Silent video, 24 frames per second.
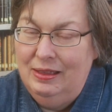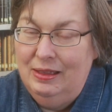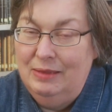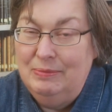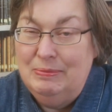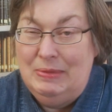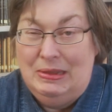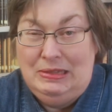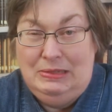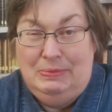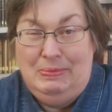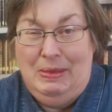
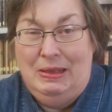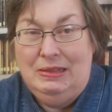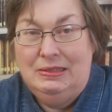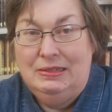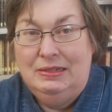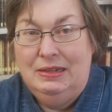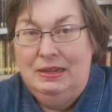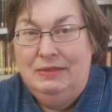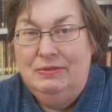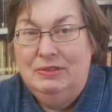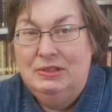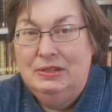My spouse
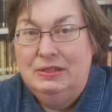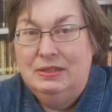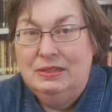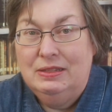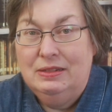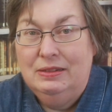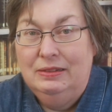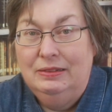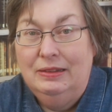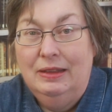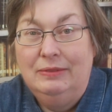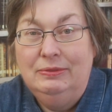David's
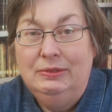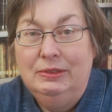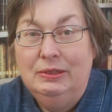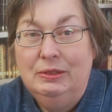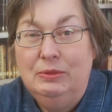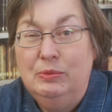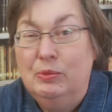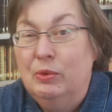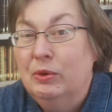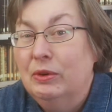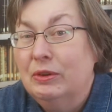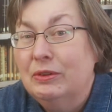lovely
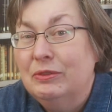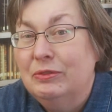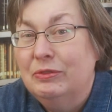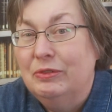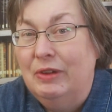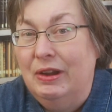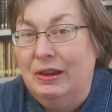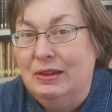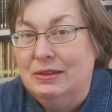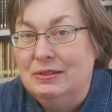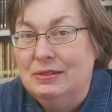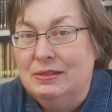work
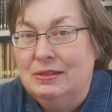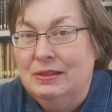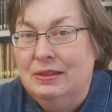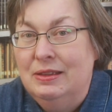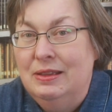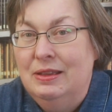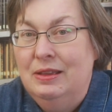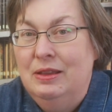friend